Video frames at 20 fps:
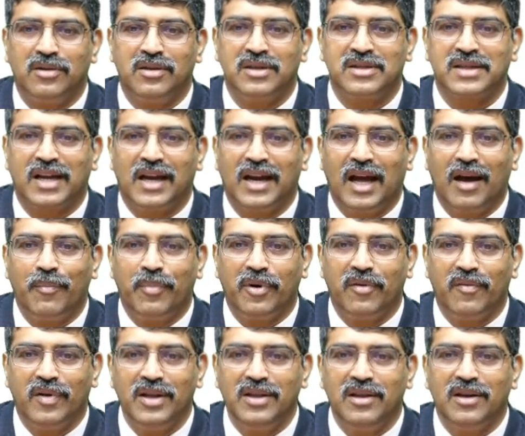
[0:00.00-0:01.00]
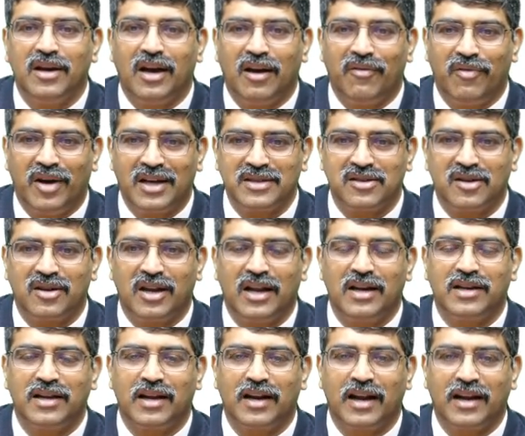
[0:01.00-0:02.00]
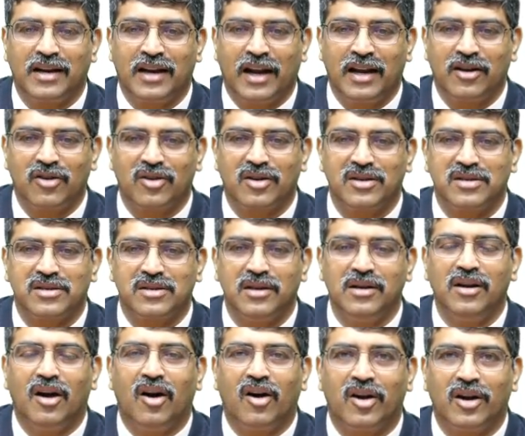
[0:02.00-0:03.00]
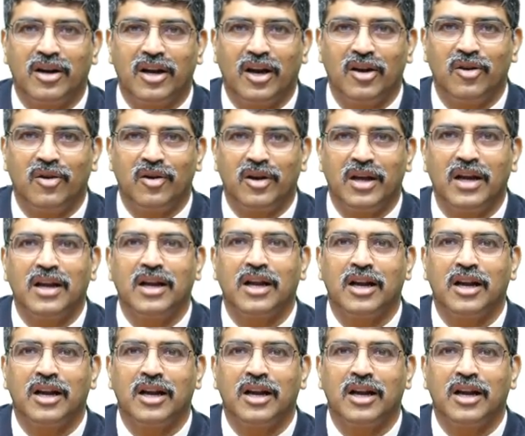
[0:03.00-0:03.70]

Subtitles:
This can happen with a vasodilator like nitroglycerin or a diuretic.